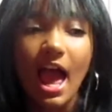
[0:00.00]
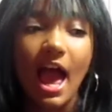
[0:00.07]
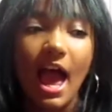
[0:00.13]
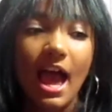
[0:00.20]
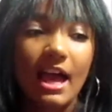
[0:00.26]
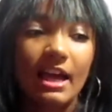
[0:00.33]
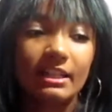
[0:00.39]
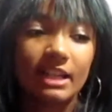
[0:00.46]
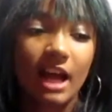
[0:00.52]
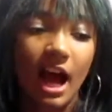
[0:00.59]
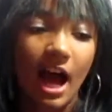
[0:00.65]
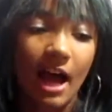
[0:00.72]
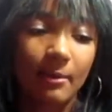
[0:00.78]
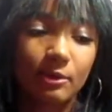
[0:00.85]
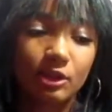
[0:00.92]
and
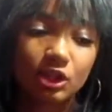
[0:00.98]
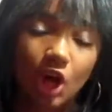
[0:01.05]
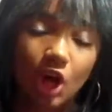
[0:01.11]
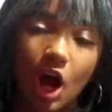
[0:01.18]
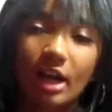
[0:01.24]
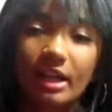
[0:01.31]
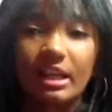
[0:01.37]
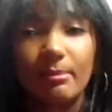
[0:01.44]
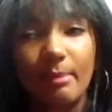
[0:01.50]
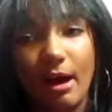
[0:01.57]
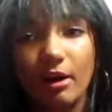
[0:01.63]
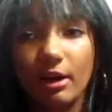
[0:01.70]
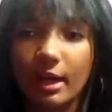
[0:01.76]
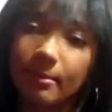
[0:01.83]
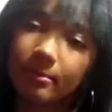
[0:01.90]
I was talking
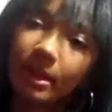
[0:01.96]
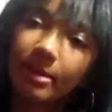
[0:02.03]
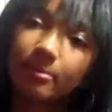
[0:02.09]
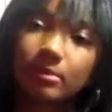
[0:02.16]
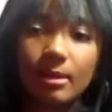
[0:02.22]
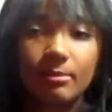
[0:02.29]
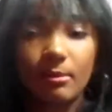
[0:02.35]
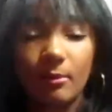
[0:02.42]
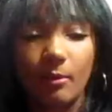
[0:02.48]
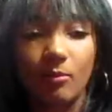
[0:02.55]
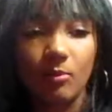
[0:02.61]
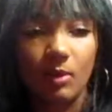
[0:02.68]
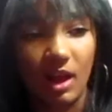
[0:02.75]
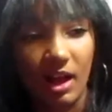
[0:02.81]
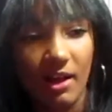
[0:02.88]
about him, like blah, blah, blah,
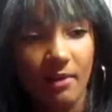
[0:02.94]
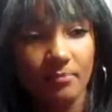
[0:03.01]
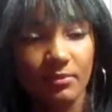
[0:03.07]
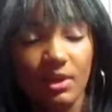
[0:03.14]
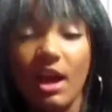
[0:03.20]
blah.